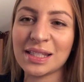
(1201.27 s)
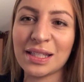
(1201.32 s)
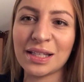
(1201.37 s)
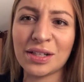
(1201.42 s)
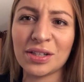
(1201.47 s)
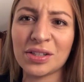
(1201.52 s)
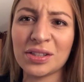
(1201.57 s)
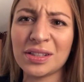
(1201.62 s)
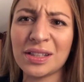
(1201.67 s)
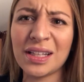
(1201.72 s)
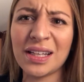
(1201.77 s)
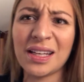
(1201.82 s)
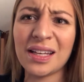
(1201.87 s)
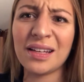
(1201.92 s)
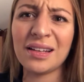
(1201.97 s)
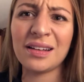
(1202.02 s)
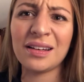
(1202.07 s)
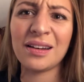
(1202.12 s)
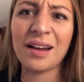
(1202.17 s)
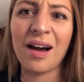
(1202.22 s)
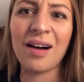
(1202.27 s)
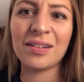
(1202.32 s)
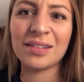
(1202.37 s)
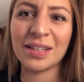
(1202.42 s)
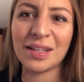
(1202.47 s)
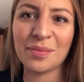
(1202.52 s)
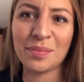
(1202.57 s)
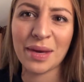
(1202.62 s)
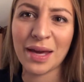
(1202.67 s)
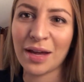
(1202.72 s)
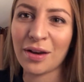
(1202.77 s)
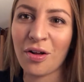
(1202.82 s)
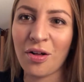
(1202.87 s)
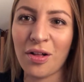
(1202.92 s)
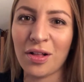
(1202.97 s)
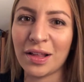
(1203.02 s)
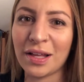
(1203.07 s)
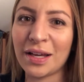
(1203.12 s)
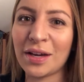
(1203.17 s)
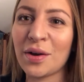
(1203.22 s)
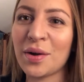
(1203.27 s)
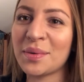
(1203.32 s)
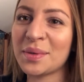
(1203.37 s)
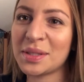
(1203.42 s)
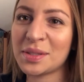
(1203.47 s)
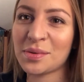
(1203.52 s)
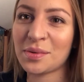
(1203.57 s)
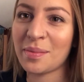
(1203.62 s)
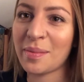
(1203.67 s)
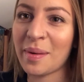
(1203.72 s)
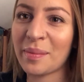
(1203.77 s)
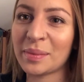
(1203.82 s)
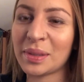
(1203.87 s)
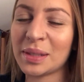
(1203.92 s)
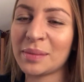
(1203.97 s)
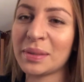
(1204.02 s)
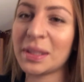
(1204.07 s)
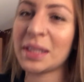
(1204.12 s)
literally not like me at all. I always remember,